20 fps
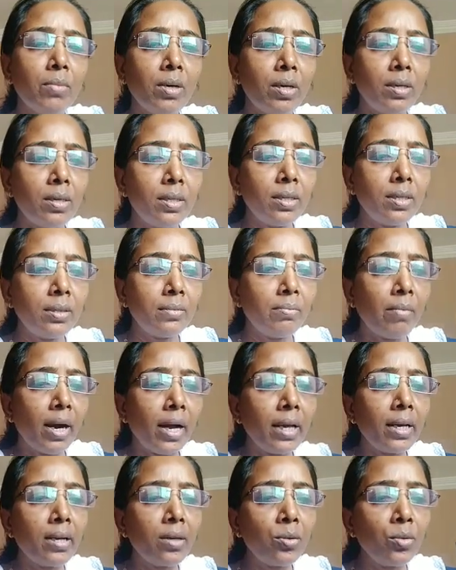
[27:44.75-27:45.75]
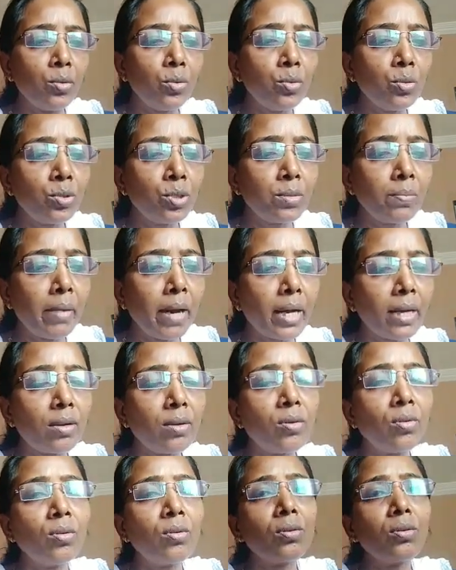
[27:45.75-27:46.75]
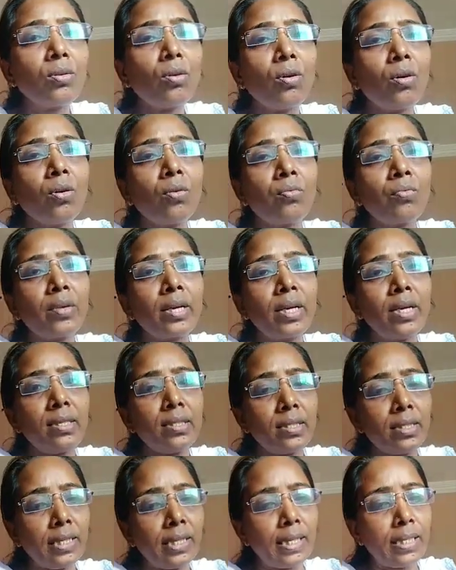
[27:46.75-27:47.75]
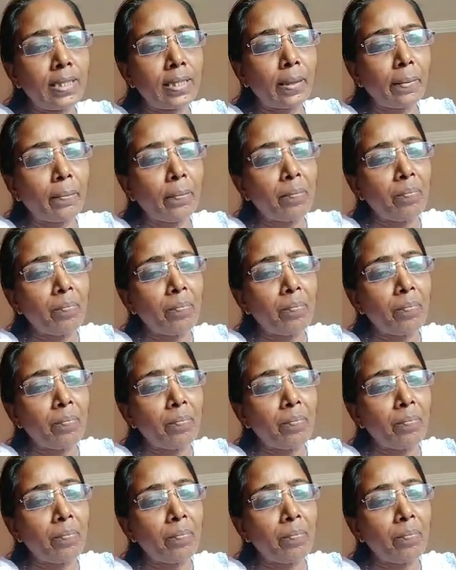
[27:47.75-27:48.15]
burdened by a huge backlog of cases,